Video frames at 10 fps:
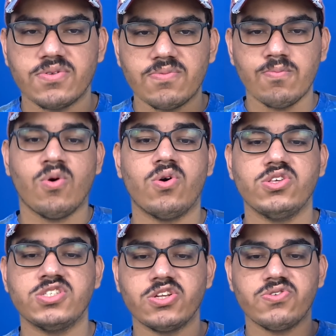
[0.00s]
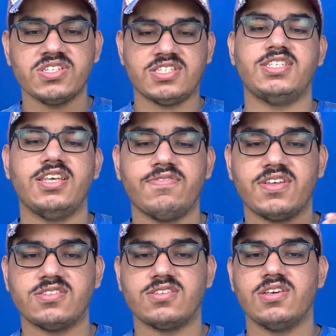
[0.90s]
more. You still receive
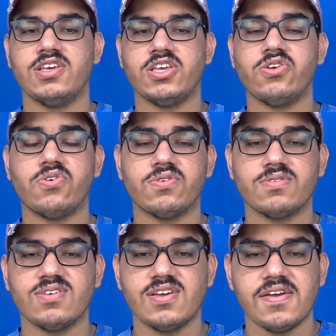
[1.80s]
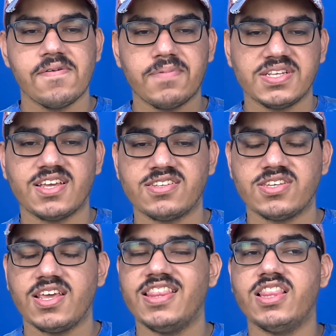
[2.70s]
it, you know. But yet,
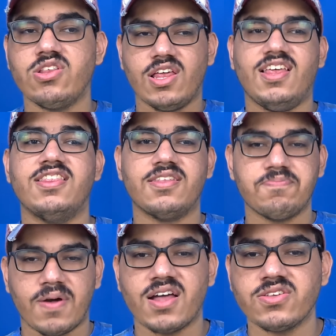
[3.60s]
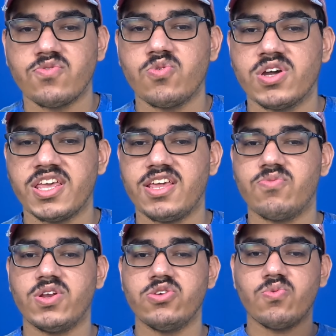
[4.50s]
in the part of working,
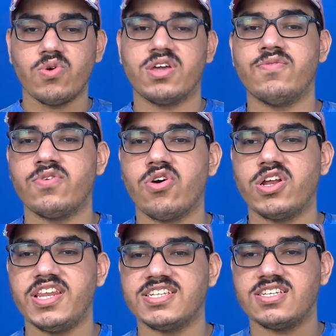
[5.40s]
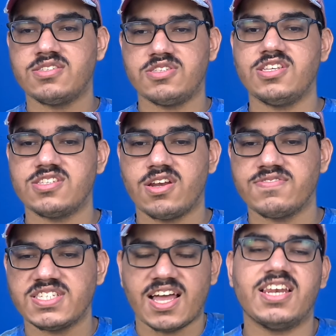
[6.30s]
when you're working for God, there's a season of
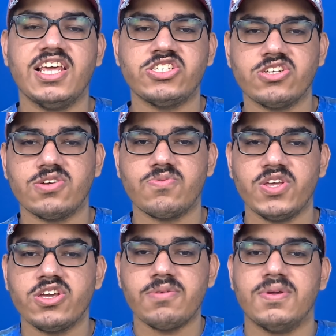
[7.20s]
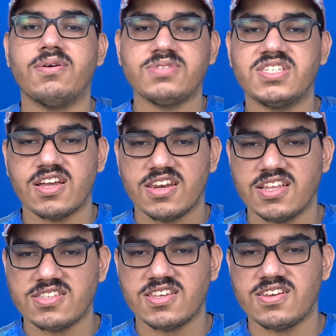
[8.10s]
stagnation where you can become
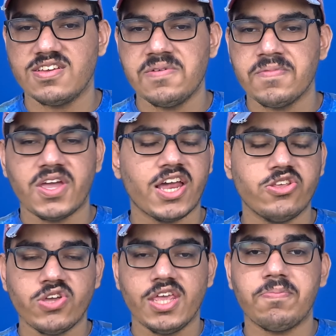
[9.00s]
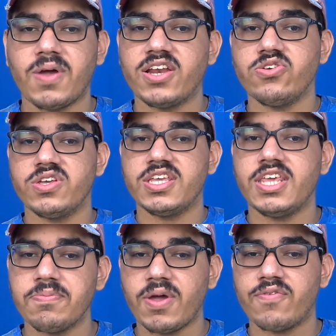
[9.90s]
stagnated, and you
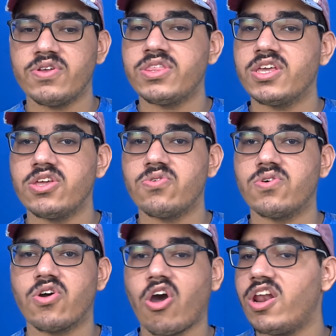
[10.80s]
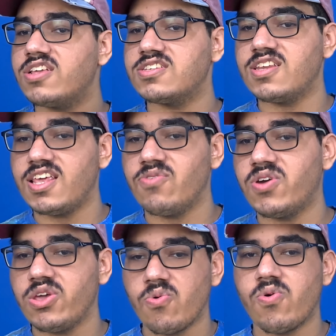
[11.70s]
keep everything, you know. God doesn't. When
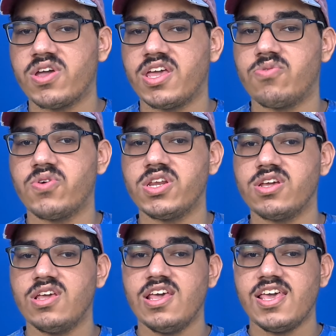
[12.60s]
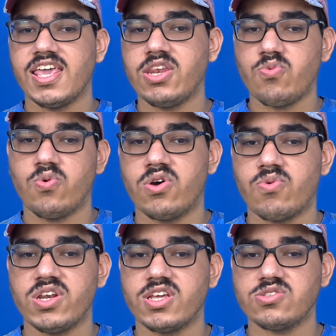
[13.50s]
you're working, when you're in work,
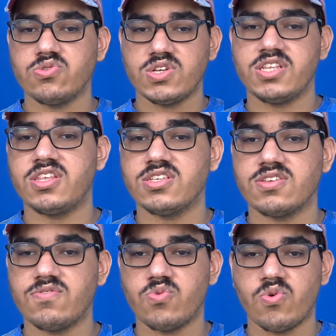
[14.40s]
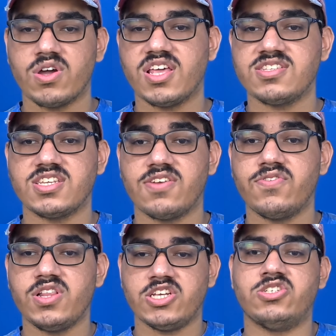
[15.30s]
when you're doing the things of work instead of
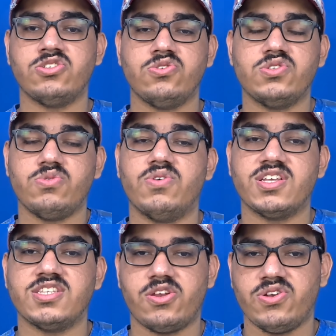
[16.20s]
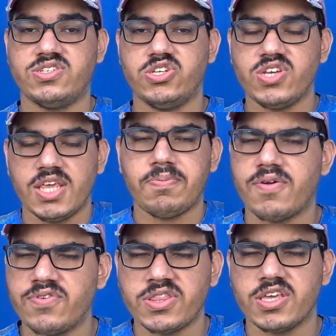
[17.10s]
relation, choosing work instead of relation, you keep
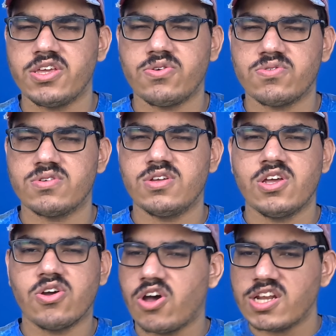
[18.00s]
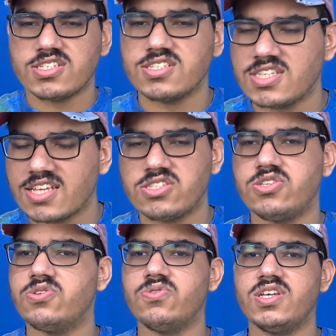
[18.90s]
everything, you know. God doesn't test
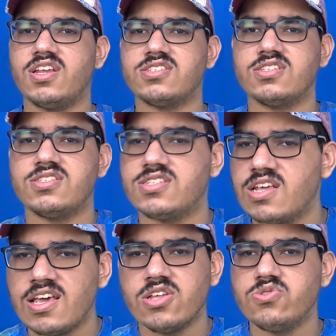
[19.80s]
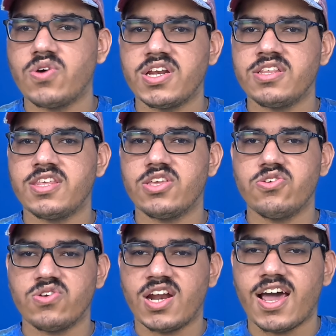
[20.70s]
you. He doesn't do anything. You
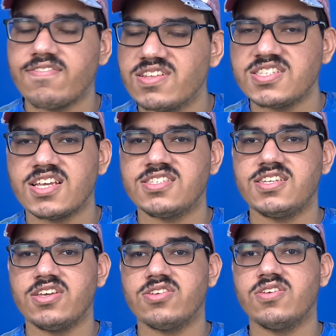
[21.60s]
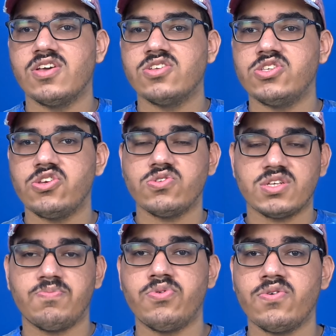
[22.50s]
don't have the testing, so you don't
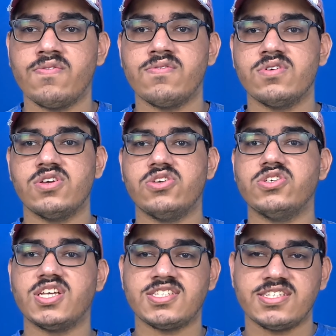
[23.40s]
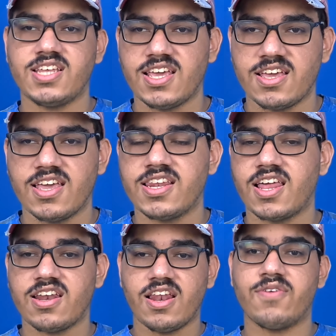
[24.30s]
improve. You just stay in
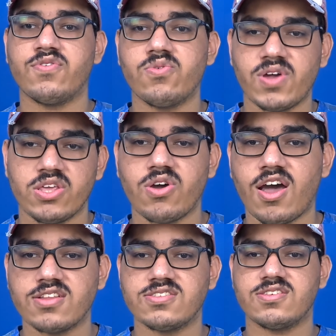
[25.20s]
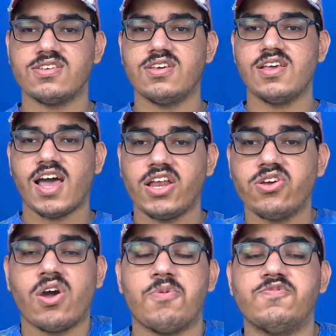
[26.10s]
that level where you're at, and you're
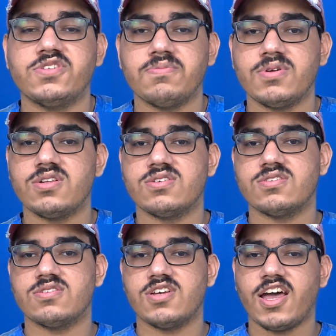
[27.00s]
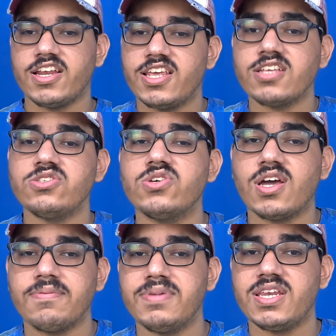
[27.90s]
comfortable. And yes, you
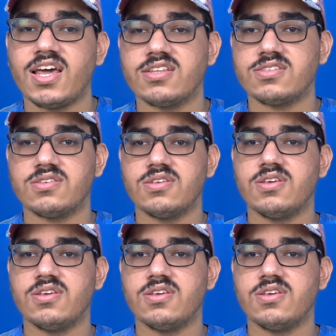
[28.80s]
can be that.